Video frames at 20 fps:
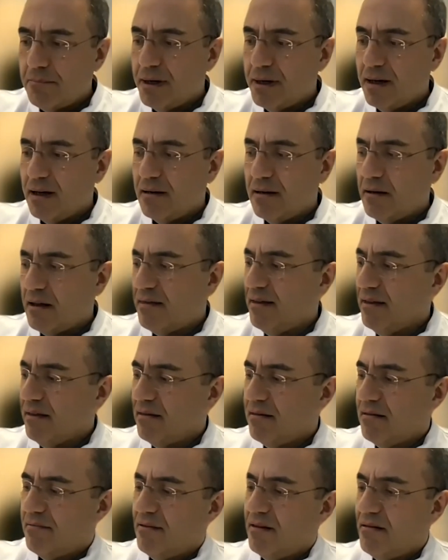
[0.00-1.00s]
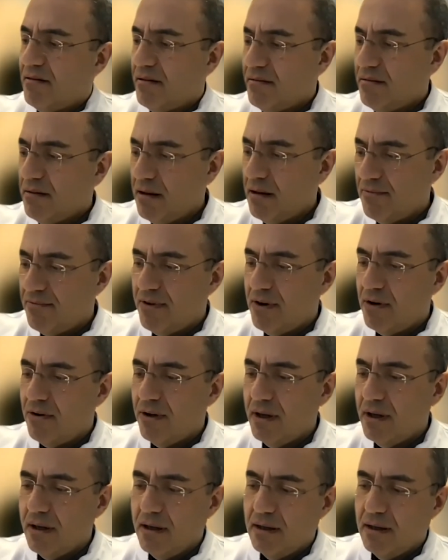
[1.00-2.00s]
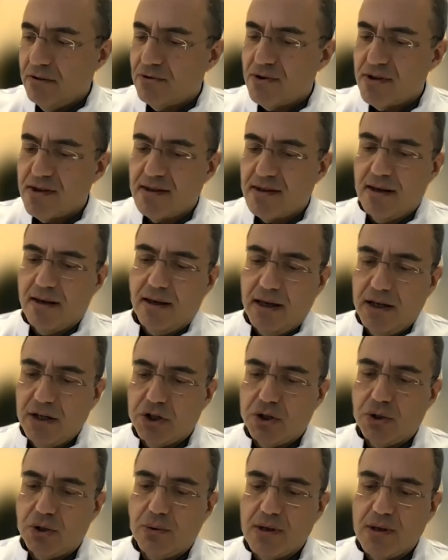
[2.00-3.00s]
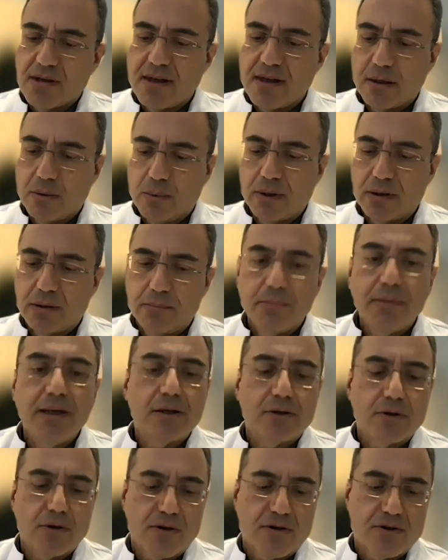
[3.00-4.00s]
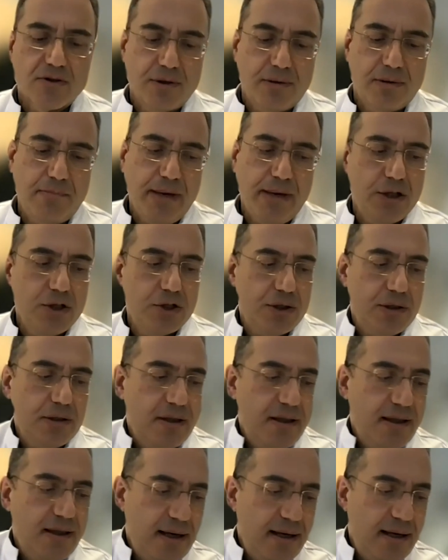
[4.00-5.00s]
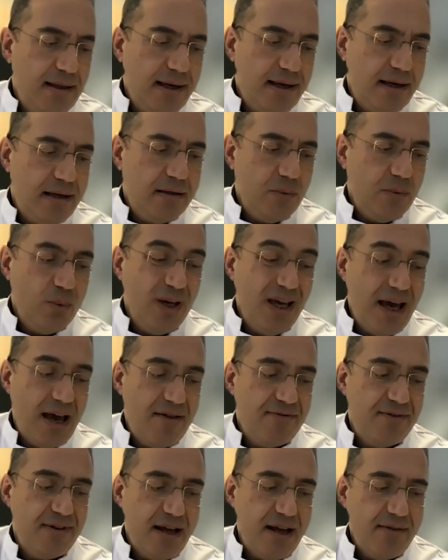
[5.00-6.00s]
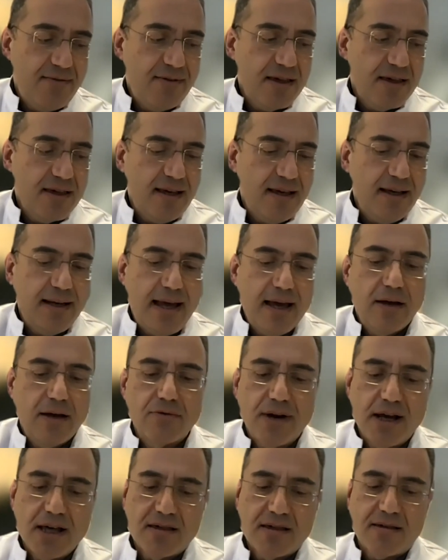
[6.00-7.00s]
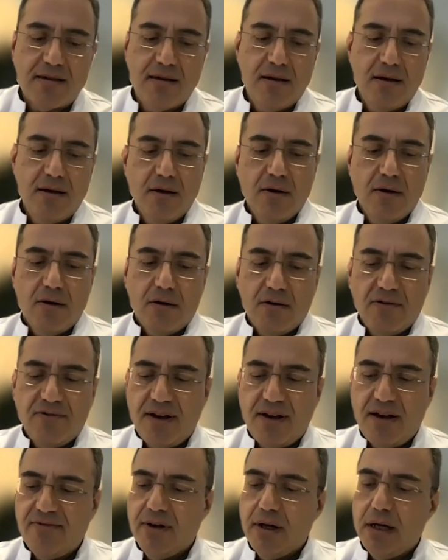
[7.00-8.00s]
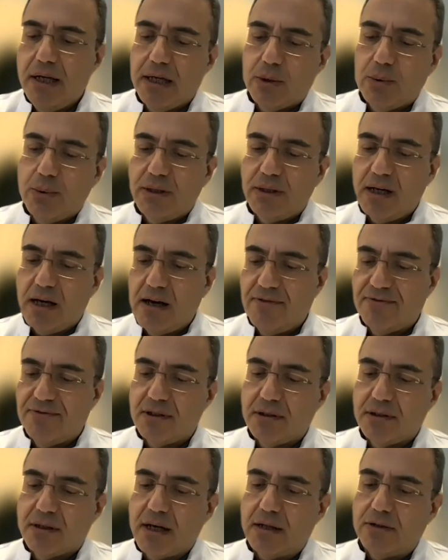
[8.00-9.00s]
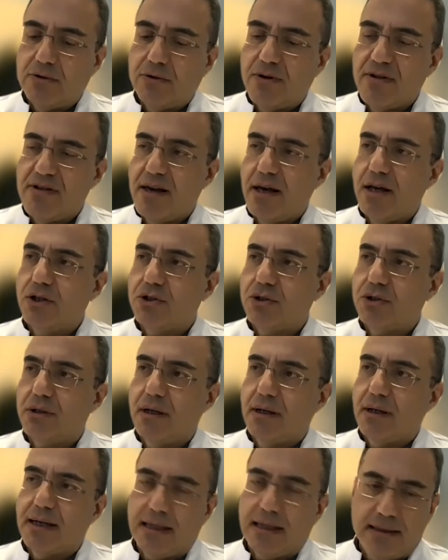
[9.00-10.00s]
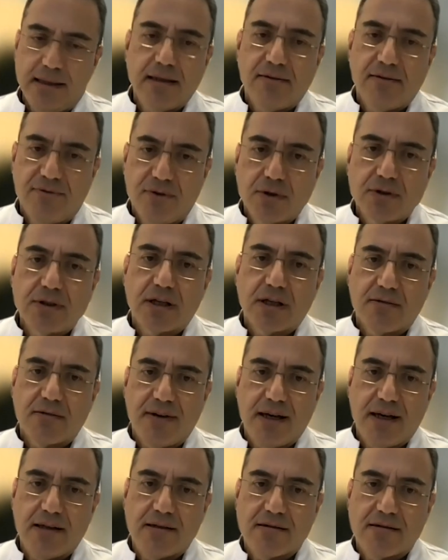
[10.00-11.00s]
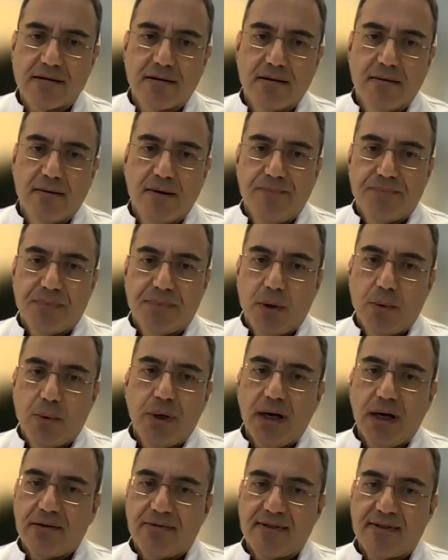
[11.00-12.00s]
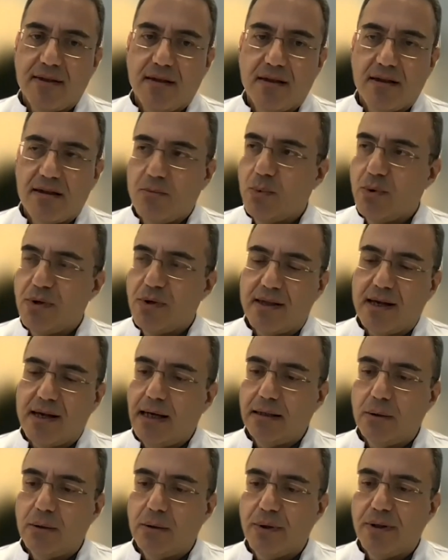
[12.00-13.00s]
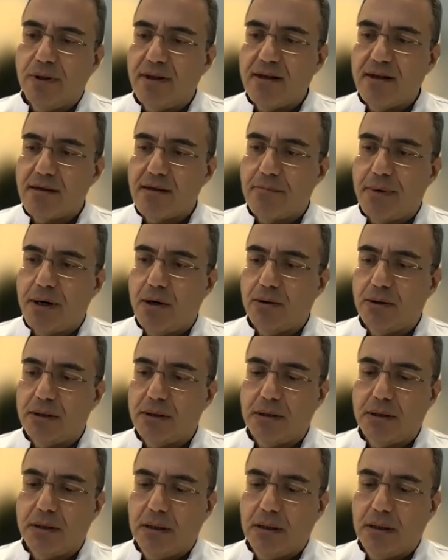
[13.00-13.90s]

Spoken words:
I think a very interesting issue is that what Miltos mentioned, that we have never seen egress of heavy liquid after cauterization and cutting the vortex veins. Yeah. We started with this about